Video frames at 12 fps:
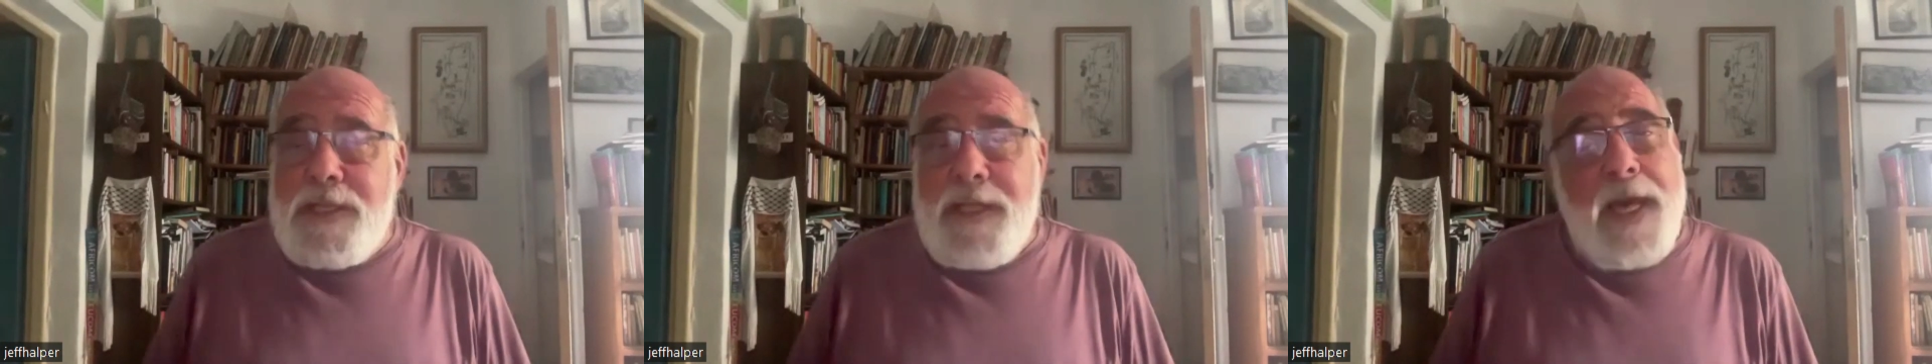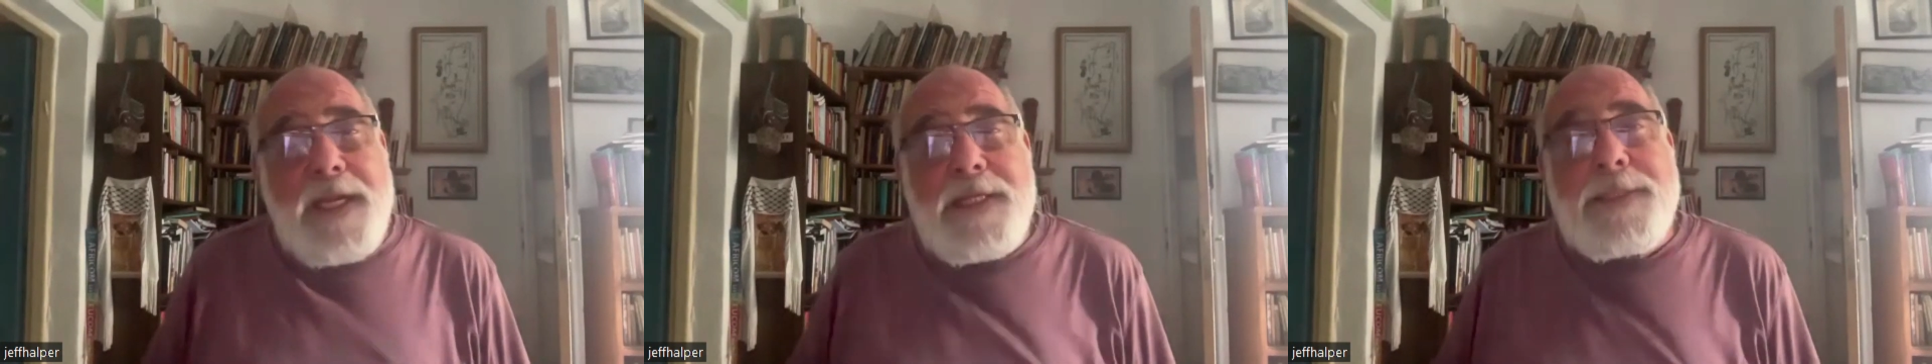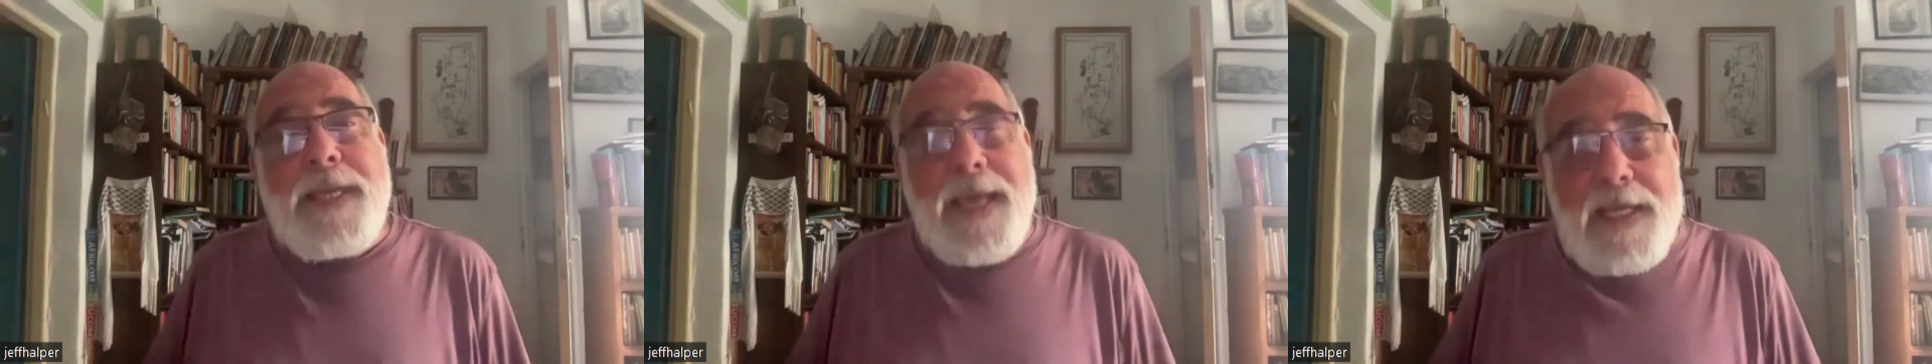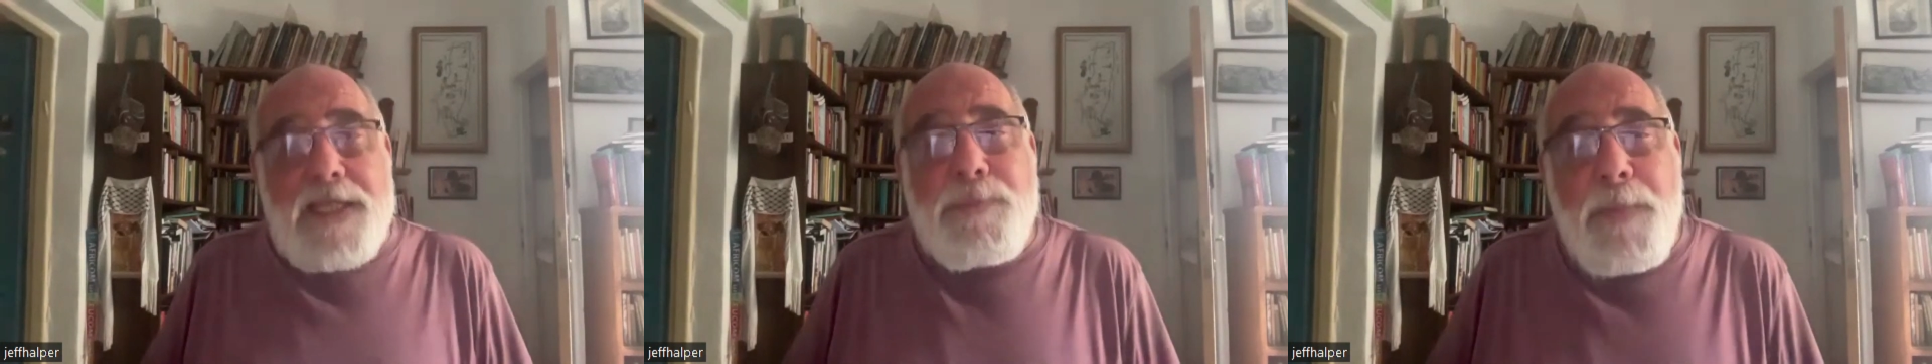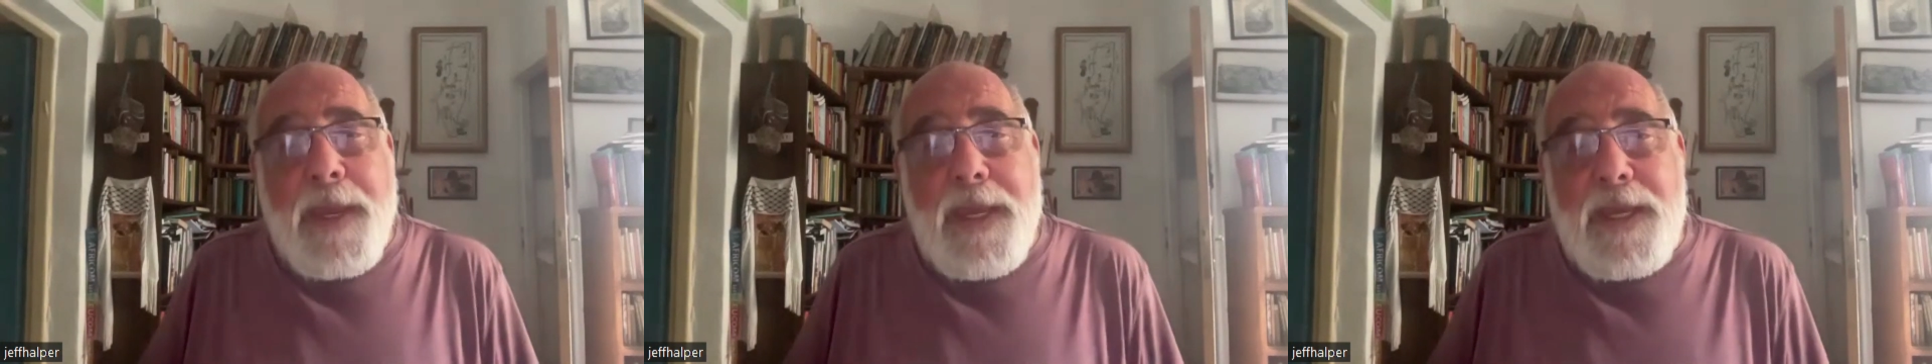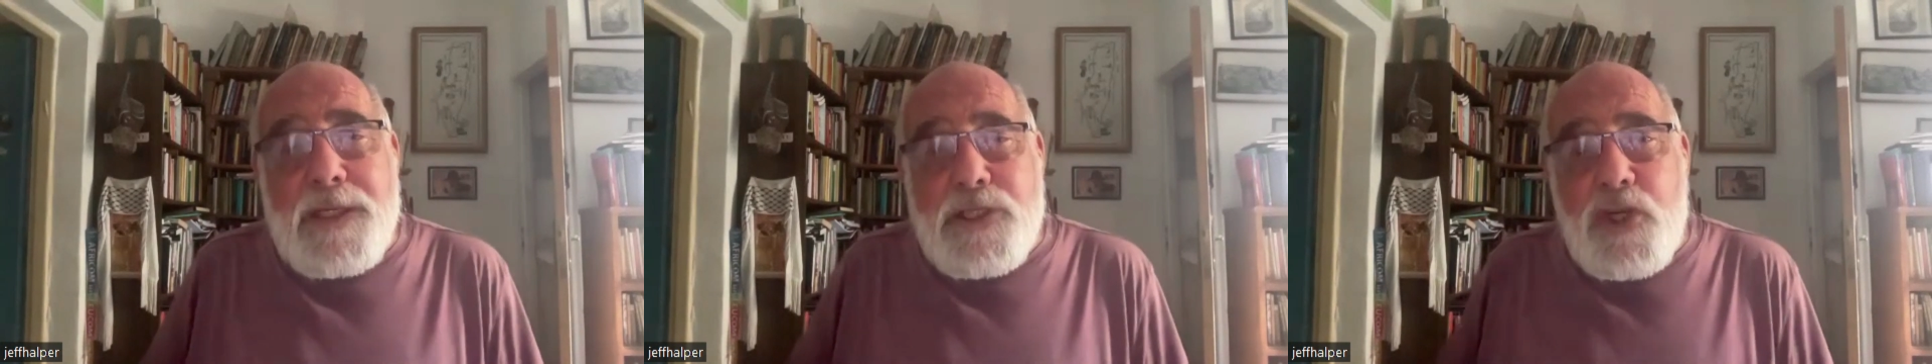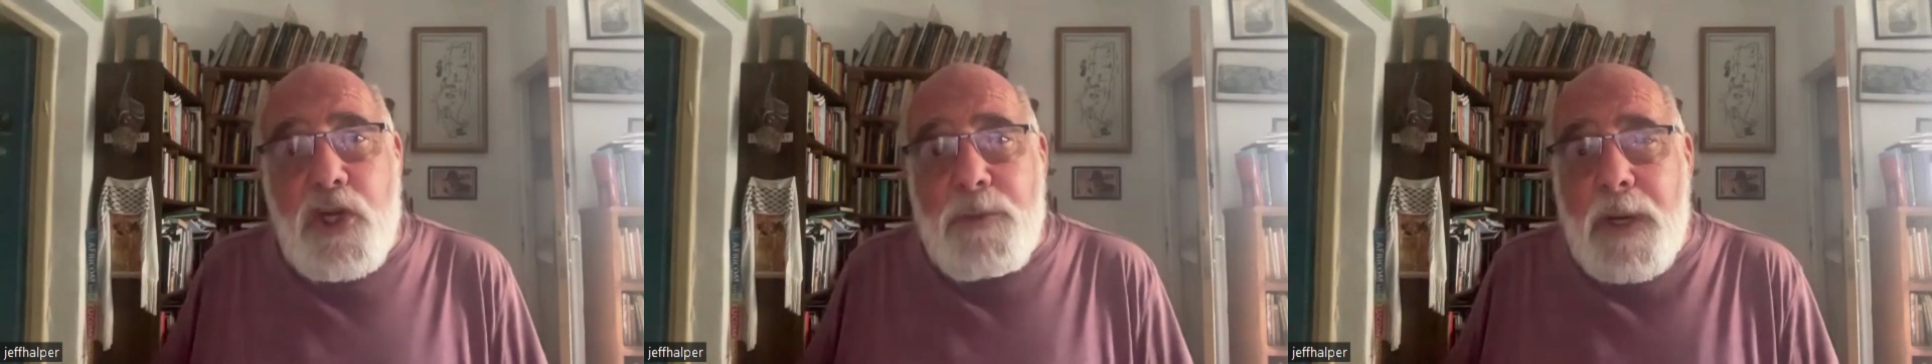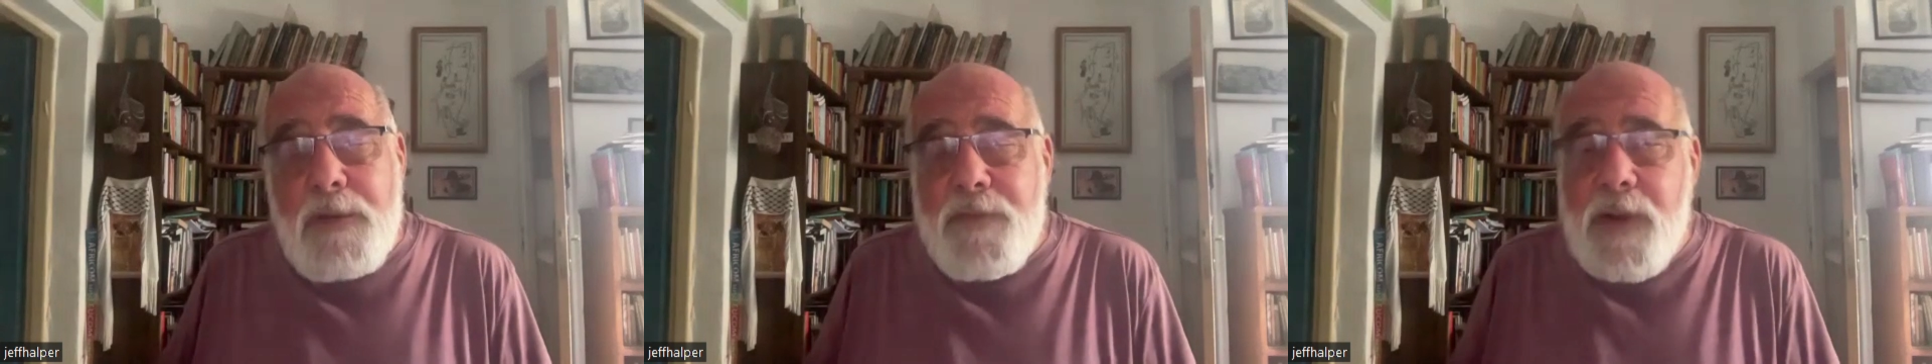and that is he is making a certain
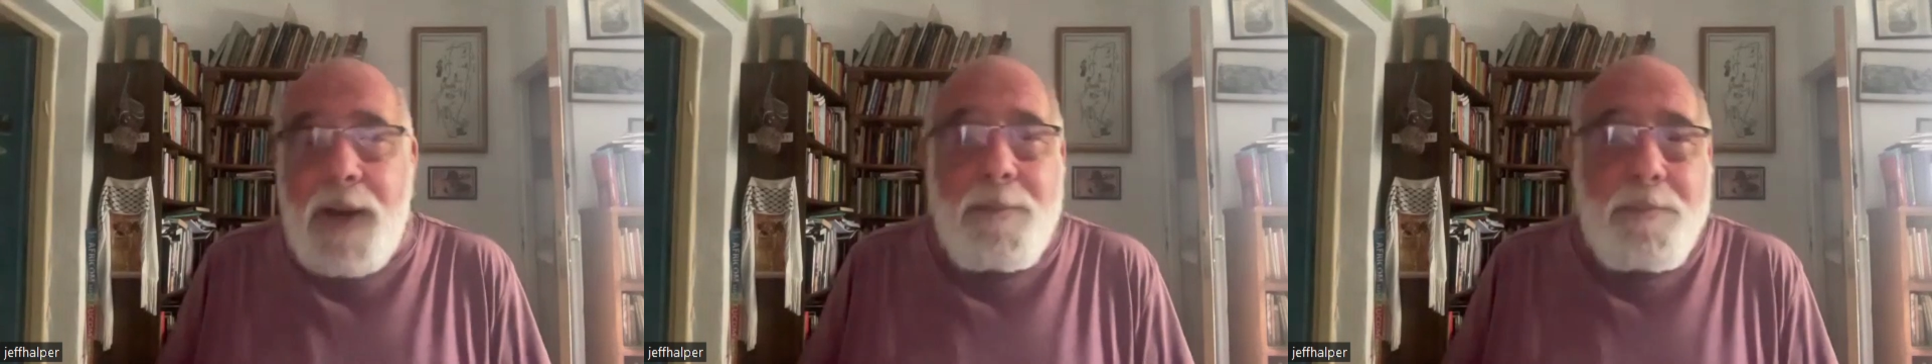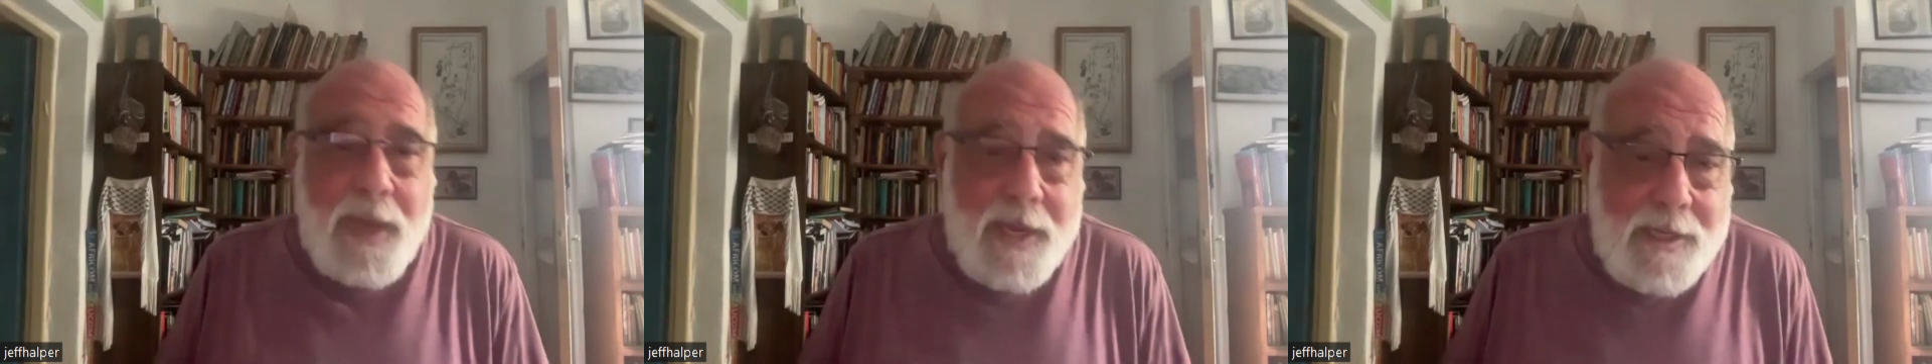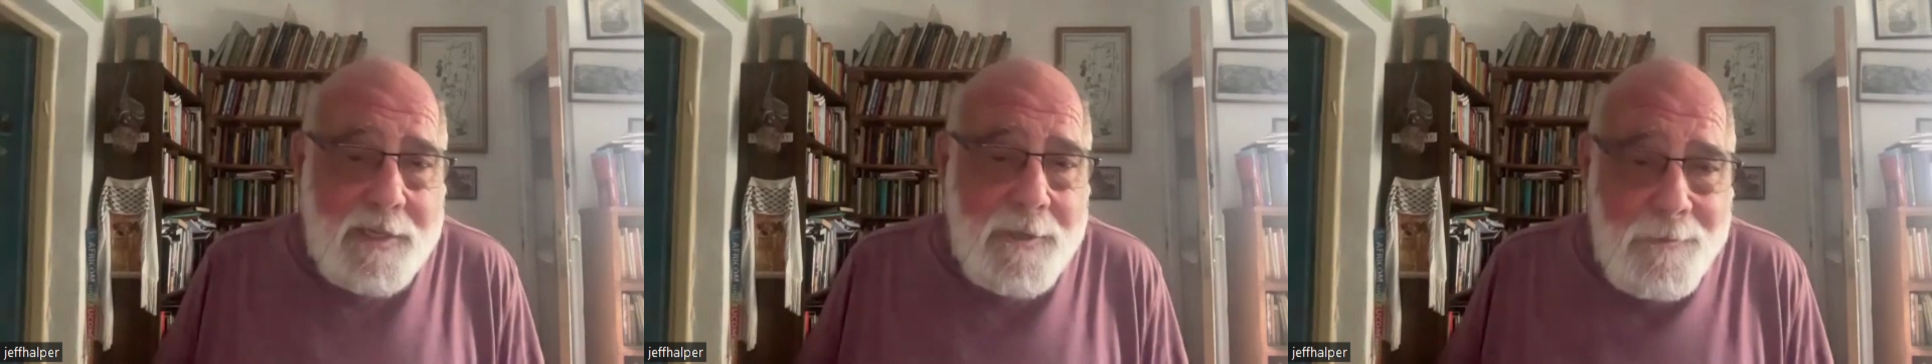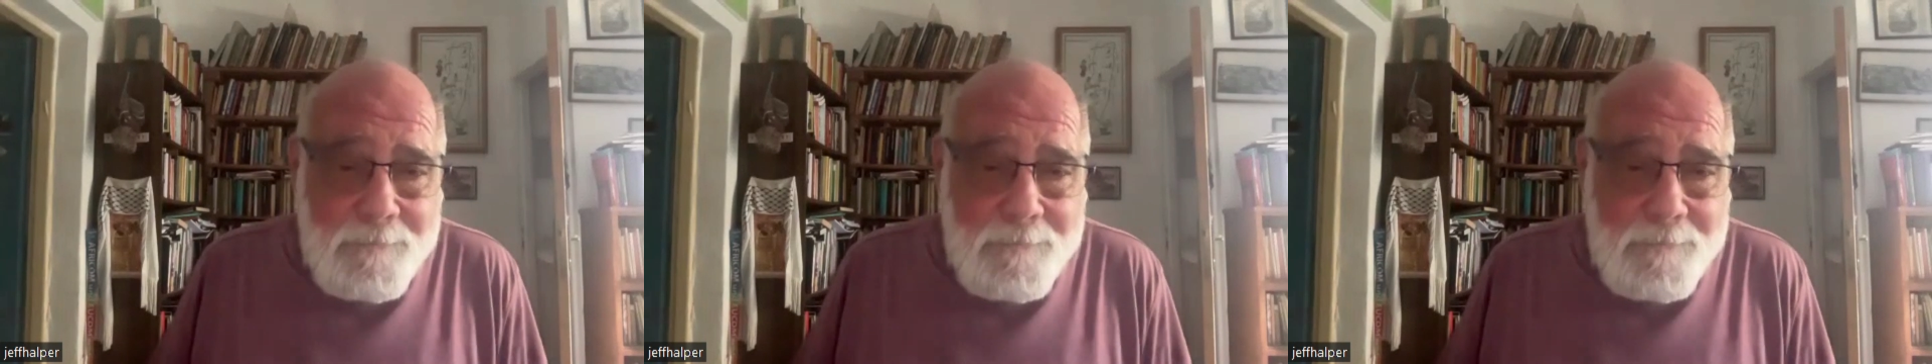amount of a comeback.